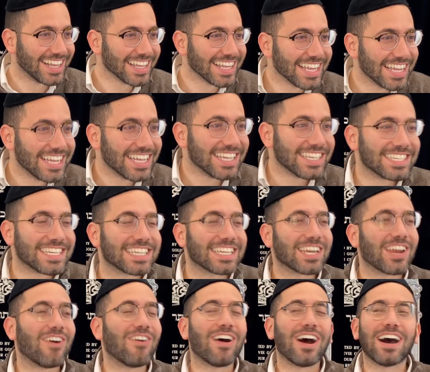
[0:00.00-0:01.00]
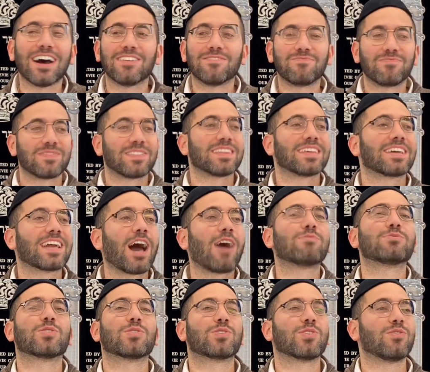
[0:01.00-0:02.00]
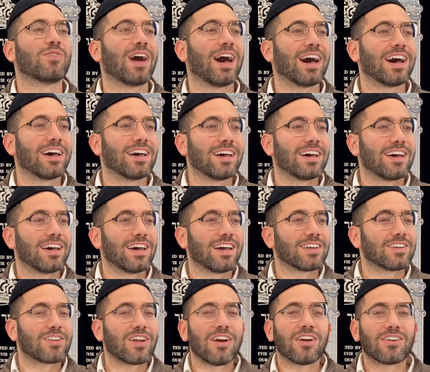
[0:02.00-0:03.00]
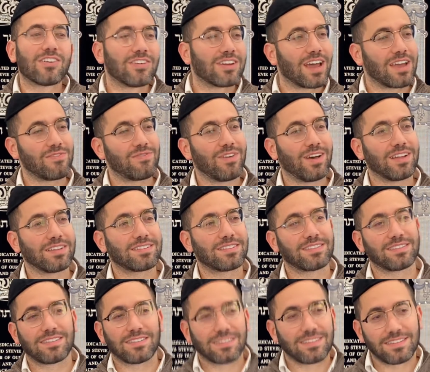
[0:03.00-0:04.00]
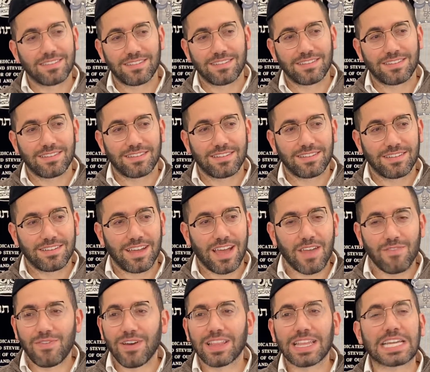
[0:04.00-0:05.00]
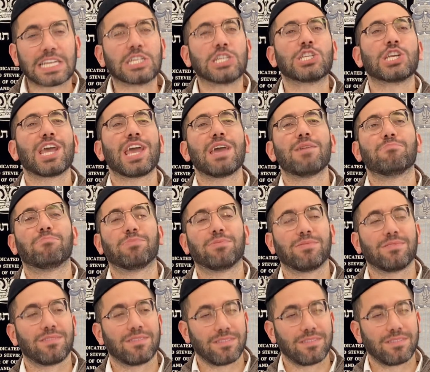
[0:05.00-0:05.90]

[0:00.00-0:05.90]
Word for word: so you know what? Kamzo Tova. You know how good I felt? I felt like a champ.